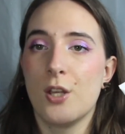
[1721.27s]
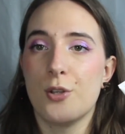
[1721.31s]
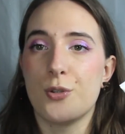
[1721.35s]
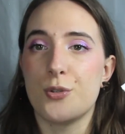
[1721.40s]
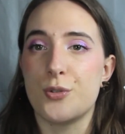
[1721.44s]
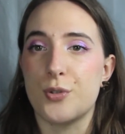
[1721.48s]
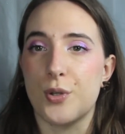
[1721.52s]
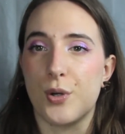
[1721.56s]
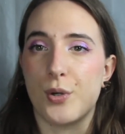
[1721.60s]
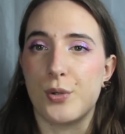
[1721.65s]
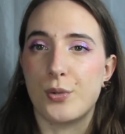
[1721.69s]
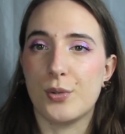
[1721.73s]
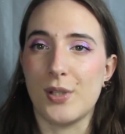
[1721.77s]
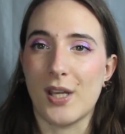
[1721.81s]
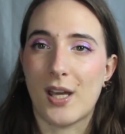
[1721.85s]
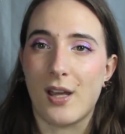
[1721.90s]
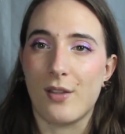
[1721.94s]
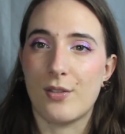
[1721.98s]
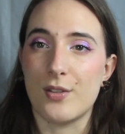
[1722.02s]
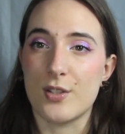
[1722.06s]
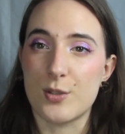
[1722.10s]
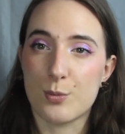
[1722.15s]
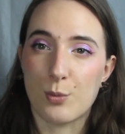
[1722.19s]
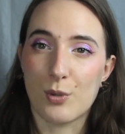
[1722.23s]
So
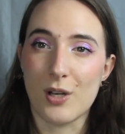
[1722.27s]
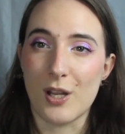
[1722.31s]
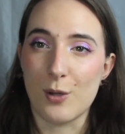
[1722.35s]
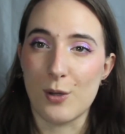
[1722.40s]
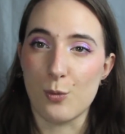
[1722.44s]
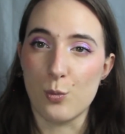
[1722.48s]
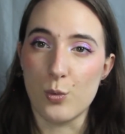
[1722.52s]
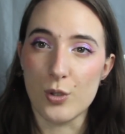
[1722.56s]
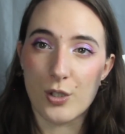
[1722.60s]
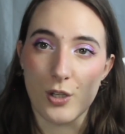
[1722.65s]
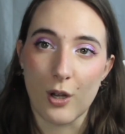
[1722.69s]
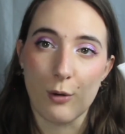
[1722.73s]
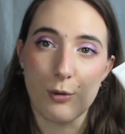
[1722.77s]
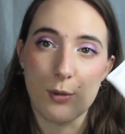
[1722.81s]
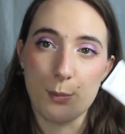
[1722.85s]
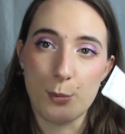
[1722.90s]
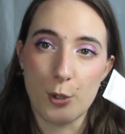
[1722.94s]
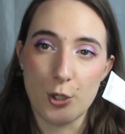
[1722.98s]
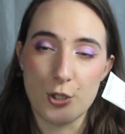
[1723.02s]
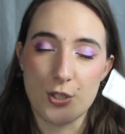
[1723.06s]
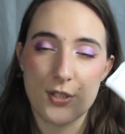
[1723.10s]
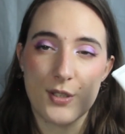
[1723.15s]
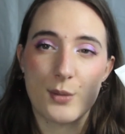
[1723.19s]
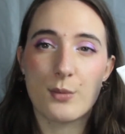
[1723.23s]
yeah, this one I would not
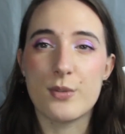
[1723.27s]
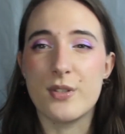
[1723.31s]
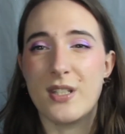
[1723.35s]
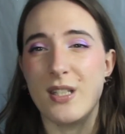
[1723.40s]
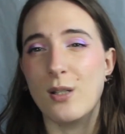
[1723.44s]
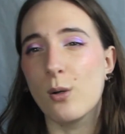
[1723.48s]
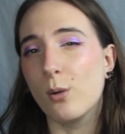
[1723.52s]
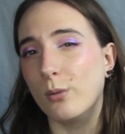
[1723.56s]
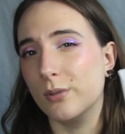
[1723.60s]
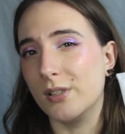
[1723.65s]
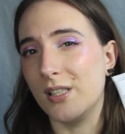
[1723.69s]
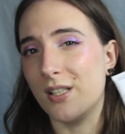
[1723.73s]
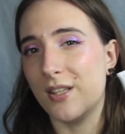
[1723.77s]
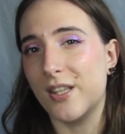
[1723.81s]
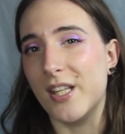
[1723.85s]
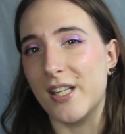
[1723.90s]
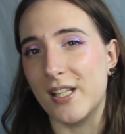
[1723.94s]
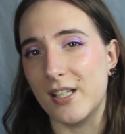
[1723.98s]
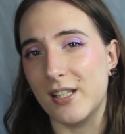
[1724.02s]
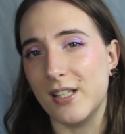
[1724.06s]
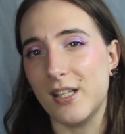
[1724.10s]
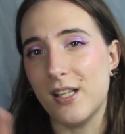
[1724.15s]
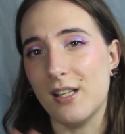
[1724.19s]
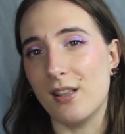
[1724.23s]
repurchase. It was the only
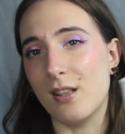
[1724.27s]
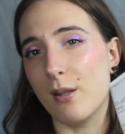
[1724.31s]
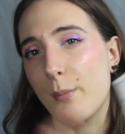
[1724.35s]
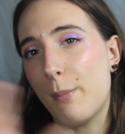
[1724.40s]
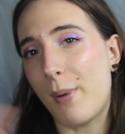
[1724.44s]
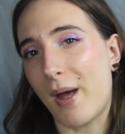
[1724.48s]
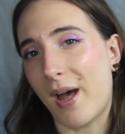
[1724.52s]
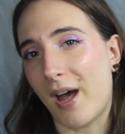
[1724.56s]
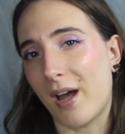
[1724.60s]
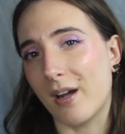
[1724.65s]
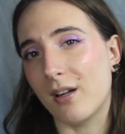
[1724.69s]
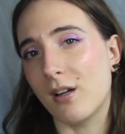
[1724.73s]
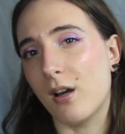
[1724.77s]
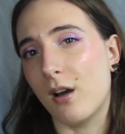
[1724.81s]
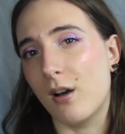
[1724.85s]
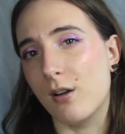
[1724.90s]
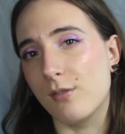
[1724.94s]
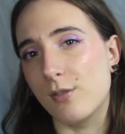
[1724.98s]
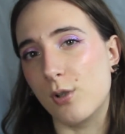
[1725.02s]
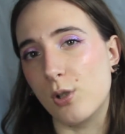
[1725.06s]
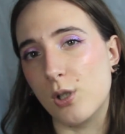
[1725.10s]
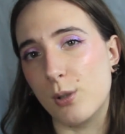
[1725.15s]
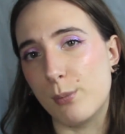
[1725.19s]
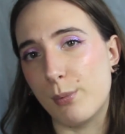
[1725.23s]
thing in the pack
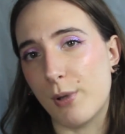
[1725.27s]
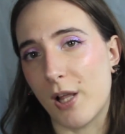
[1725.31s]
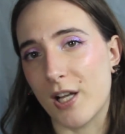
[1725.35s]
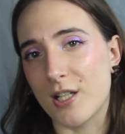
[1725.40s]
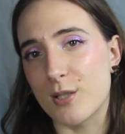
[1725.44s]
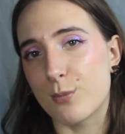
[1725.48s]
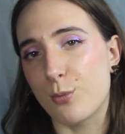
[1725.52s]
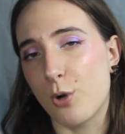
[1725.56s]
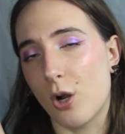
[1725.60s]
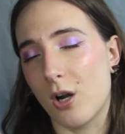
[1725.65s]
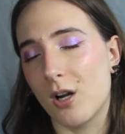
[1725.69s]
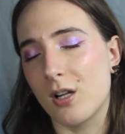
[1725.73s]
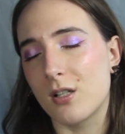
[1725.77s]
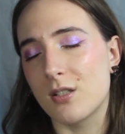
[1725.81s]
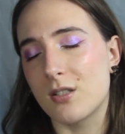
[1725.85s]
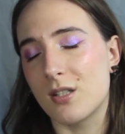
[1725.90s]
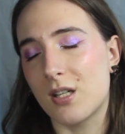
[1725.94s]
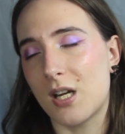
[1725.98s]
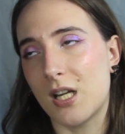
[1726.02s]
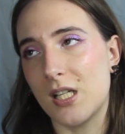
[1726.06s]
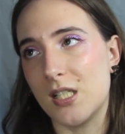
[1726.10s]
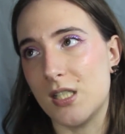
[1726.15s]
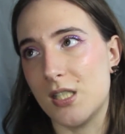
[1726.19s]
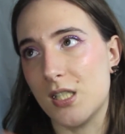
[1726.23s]
of Olaplex products
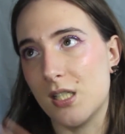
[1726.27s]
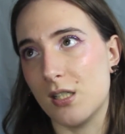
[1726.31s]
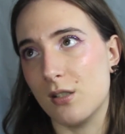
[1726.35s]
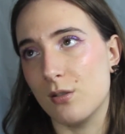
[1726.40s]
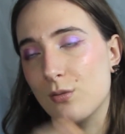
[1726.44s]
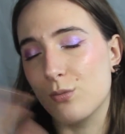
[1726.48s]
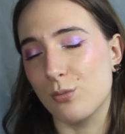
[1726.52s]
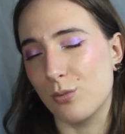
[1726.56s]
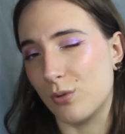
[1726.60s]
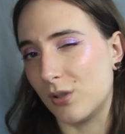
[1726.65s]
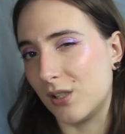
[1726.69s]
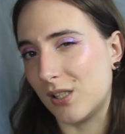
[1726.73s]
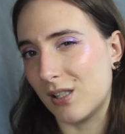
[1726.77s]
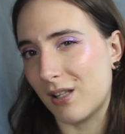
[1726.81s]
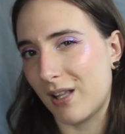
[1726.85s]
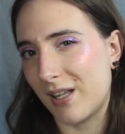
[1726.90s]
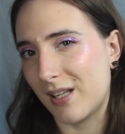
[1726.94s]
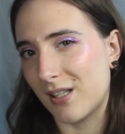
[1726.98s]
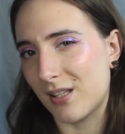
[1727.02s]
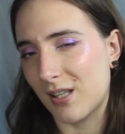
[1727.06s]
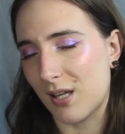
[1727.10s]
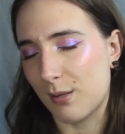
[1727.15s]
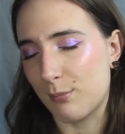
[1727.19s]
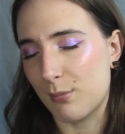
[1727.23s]
that I didn't really
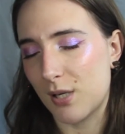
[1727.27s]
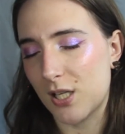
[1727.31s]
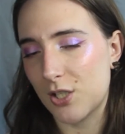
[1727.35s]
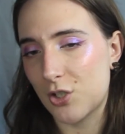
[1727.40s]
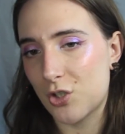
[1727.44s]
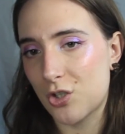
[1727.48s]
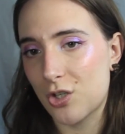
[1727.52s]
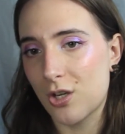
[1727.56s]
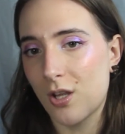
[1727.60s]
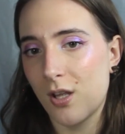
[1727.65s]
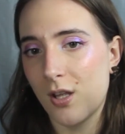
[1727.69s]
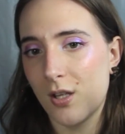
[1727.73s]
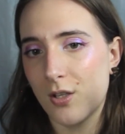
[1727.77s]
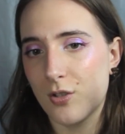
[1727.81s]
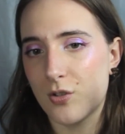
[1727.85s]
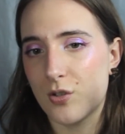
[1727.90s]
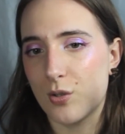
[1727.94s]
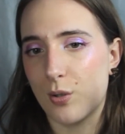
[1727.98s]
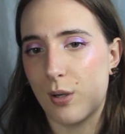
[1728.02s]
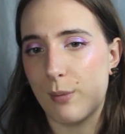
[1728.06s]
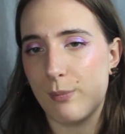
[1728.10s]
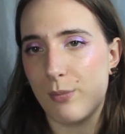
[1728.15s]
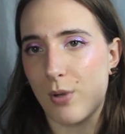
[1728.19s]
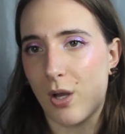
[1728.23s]
like that much,
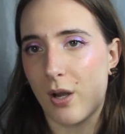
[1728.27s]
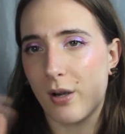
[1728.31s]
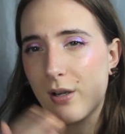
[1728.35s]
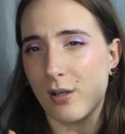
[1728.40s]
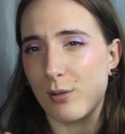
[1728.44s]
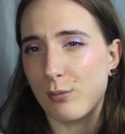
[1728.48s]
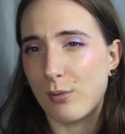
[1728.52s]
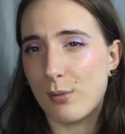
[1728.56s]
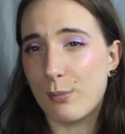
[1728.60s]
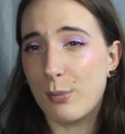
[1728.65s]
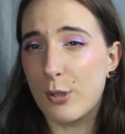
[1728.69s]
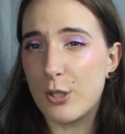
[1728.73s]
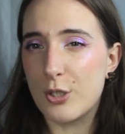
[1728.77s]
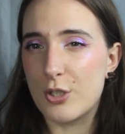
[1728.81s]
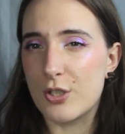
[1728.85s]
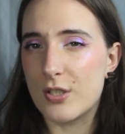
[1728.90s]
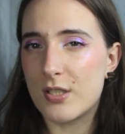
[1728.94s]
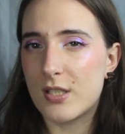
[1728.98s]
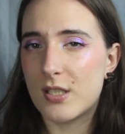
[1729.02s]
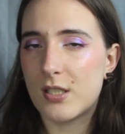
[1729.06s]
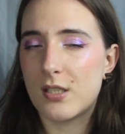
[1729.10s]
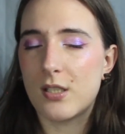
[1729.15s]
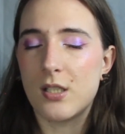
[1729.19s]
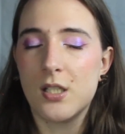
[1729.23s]
so I'm not gonna repurchase
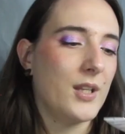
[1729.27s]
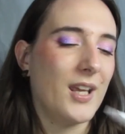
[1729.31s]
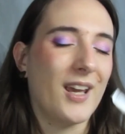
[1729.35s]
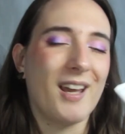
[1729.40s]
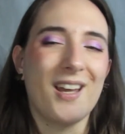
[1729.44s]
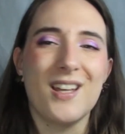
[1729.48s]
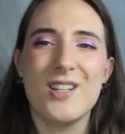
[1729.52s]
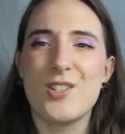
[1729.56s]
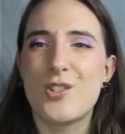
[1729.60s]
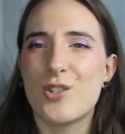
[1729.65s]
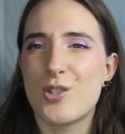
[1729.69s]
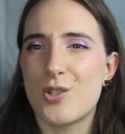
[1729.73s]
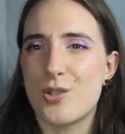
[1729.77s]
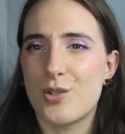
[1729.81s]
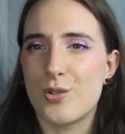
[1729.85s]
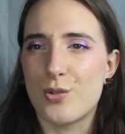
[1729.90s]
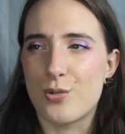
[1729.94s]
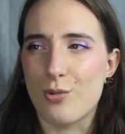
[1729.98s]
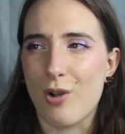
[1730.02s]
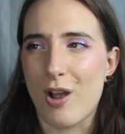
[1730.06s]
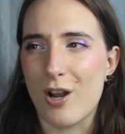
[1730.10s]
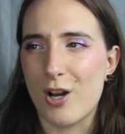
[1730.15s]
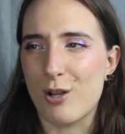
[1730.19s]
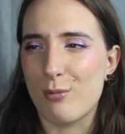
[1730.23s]
it. Yeah, it just
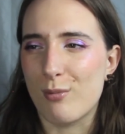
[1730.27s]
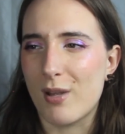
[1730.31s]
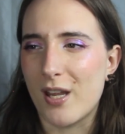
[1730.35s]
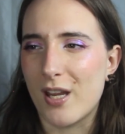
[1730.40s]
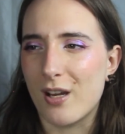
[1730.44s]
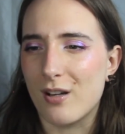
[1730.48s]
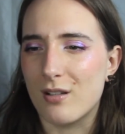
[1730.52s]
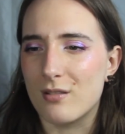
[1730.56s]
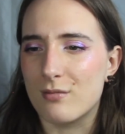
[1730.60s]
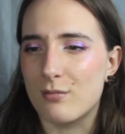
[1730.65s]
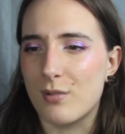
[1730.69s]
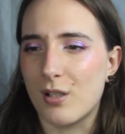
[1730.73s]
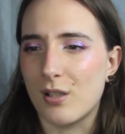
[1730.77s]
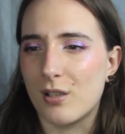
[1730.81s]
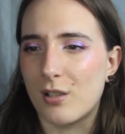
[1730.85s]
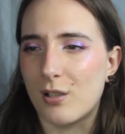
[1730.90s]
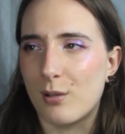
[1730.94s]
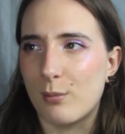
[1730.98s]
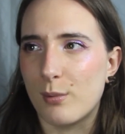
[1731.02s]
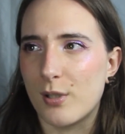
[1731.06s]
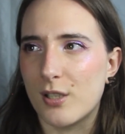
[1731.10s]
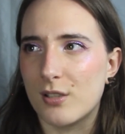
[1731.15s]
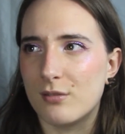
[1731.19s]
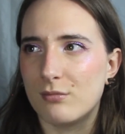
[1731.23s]
dried out my hair a
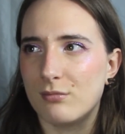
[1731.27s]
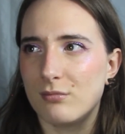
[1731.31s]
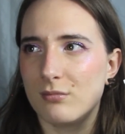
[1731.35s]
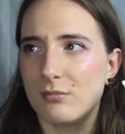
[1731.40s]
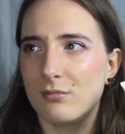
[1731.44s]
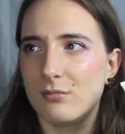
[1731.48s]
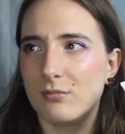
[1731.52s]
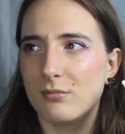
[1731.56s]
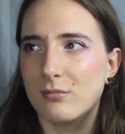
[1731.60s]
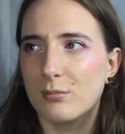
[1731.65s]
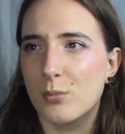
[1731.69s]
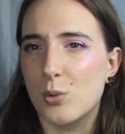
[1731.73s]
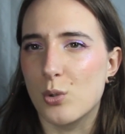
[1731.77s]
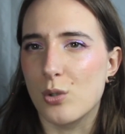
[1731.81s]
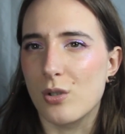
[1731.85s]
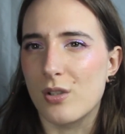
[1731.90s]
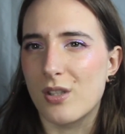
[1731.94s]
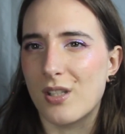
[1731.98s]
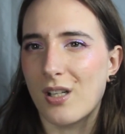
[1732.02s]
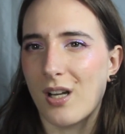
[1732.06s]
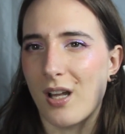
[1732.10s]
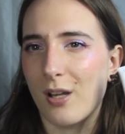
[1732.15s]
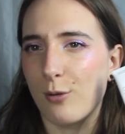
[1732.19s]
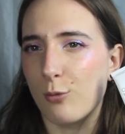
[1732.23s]
little bit more
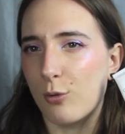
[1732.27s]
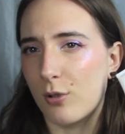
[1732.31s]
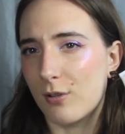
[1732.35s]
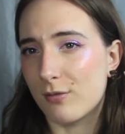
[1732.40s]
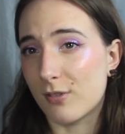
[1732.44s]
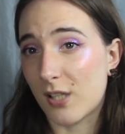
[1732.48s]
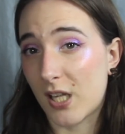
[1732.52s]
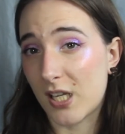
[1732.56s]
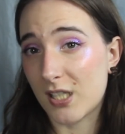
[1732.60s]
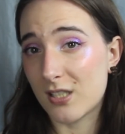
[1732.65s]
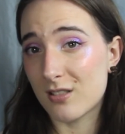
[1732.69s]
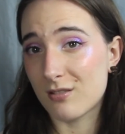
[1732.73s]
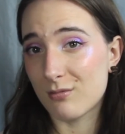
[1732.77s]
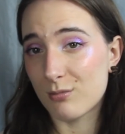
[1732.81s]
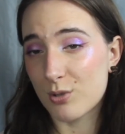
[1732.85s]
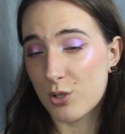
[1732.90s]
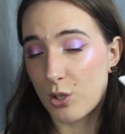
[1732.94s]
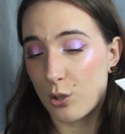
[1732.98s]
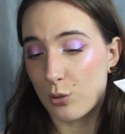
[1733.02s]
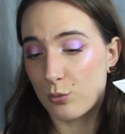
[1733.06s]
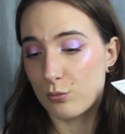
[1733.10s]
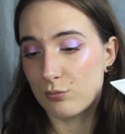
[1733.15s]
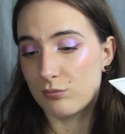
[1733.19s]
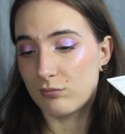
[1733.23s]
than I would have liked.
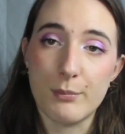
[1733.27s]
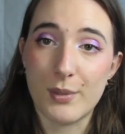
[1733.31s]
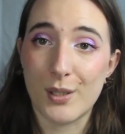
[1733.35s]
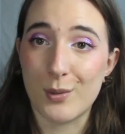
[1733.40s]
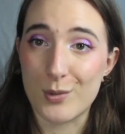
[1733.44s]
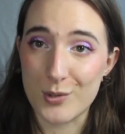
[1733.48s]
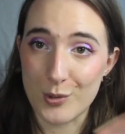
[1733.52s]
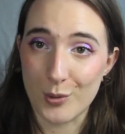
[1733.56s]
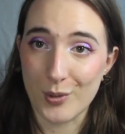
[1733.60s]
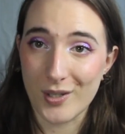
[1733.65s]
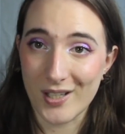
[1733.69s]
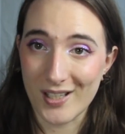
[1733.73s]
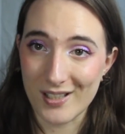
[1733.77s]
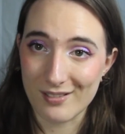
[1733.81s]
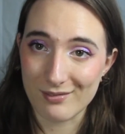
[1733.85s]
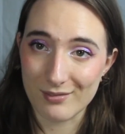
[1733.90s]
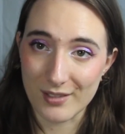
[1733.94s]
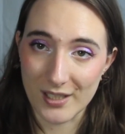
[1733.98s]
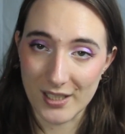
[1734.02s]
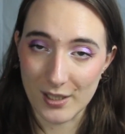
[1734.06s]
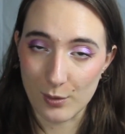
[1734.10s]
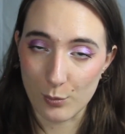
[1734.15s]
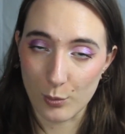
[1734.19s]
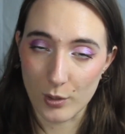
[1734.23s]
So, but it was okay.
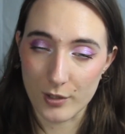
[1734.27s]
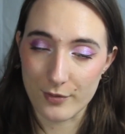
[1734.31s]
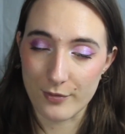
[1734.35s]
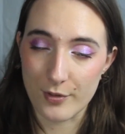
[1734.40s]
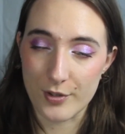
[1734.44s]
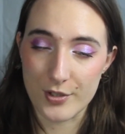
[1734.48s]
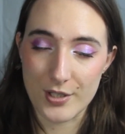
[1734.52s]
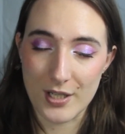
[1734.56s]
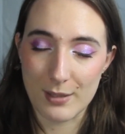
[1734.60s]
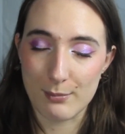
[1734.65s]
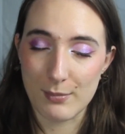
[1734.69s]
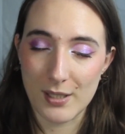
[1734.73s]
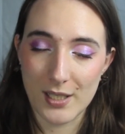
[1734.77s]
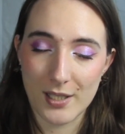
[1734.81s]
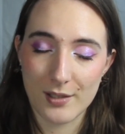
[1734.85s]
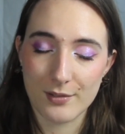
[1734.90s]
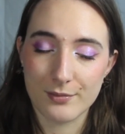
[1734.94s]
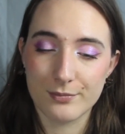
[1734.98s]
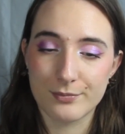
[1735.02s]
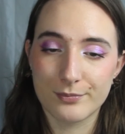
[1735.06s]
Like it worked for the time being.